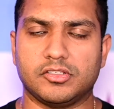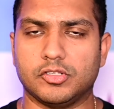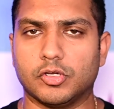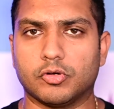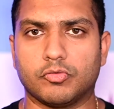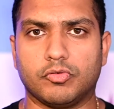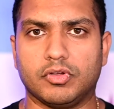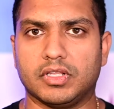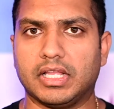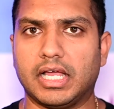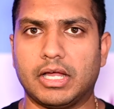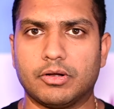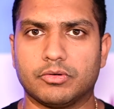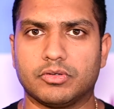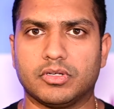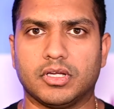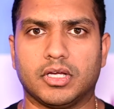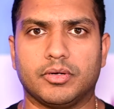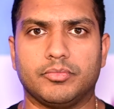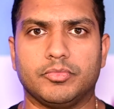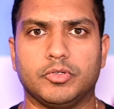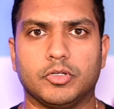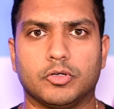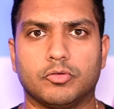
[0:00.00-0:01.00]
no real
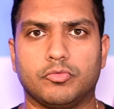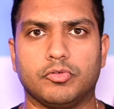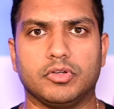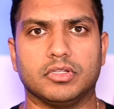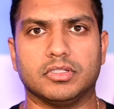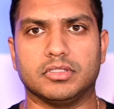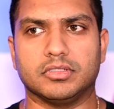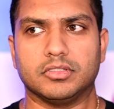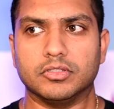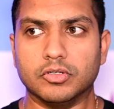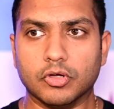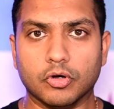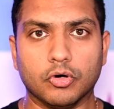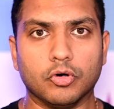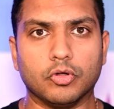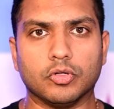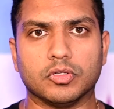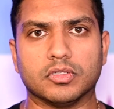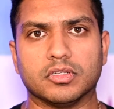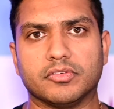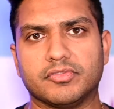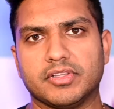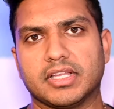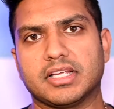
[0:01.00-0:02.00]
outcome, no real
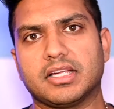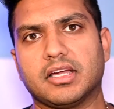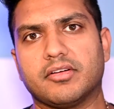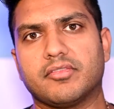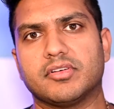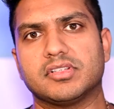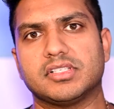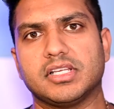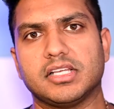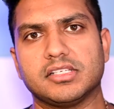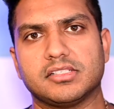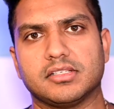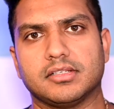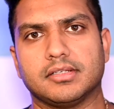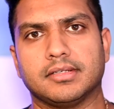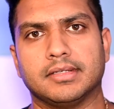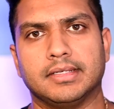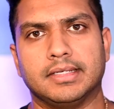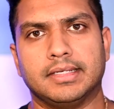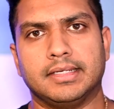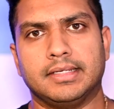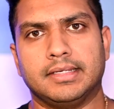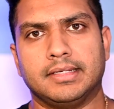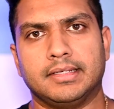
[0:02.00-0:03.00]
goal of that conversation,
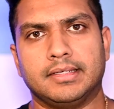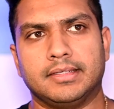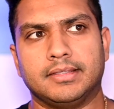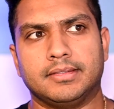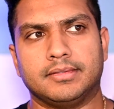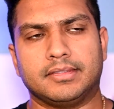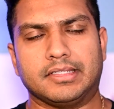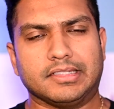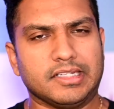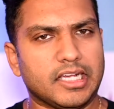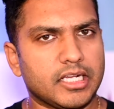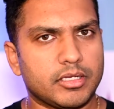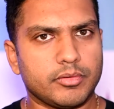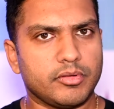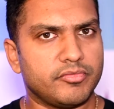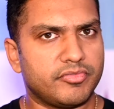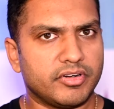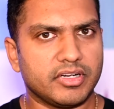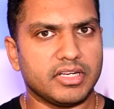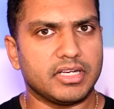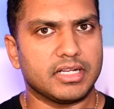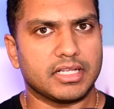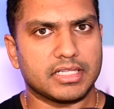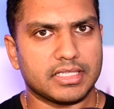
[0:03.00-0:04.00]
they're not going to be
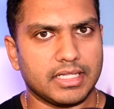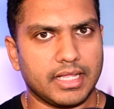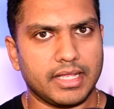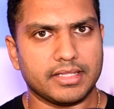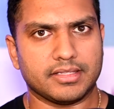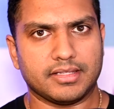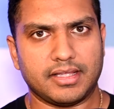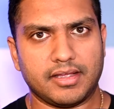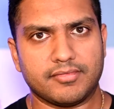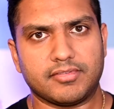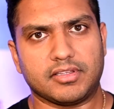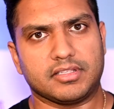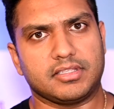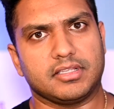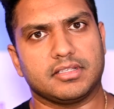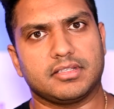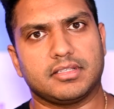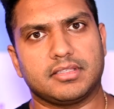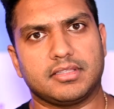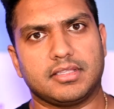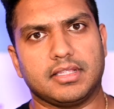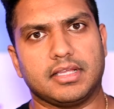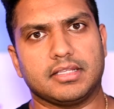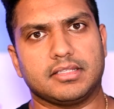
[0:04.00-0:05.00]
very inclined to have
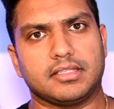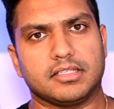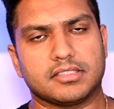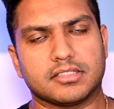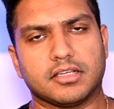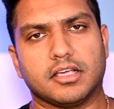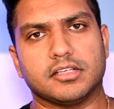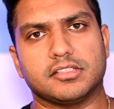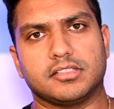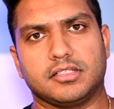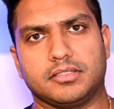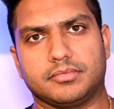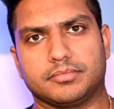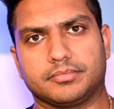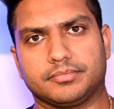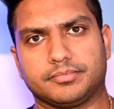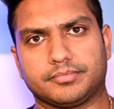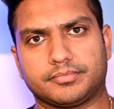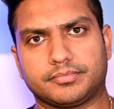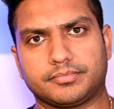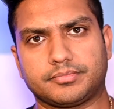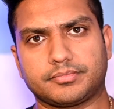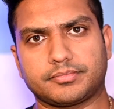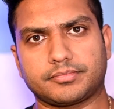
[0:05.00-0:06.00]
that discussion.
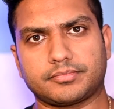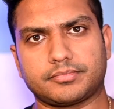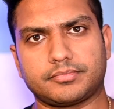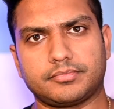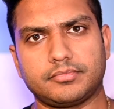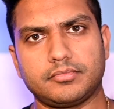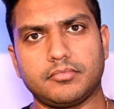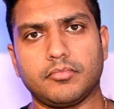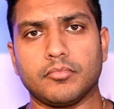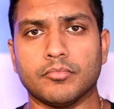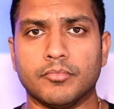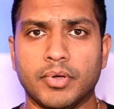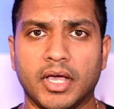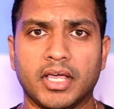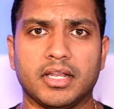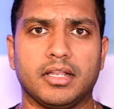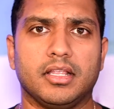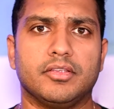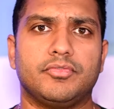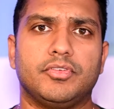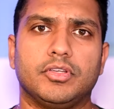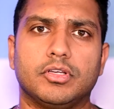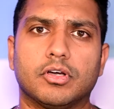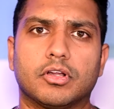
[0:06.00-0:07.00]
But
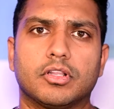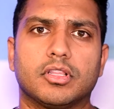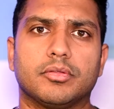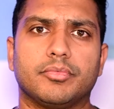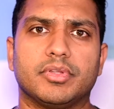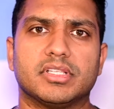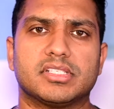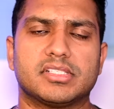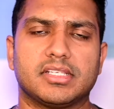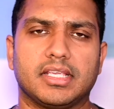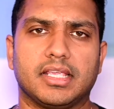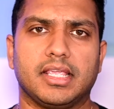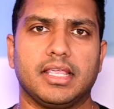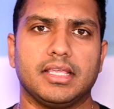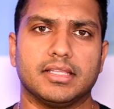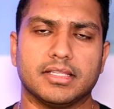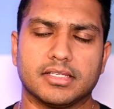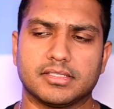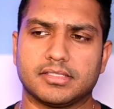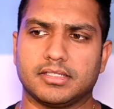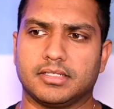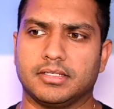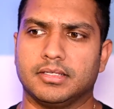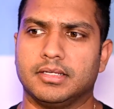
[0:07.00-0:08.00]
if you go to them and say, hey,
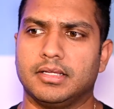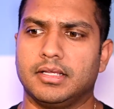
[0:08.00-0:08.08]
listen,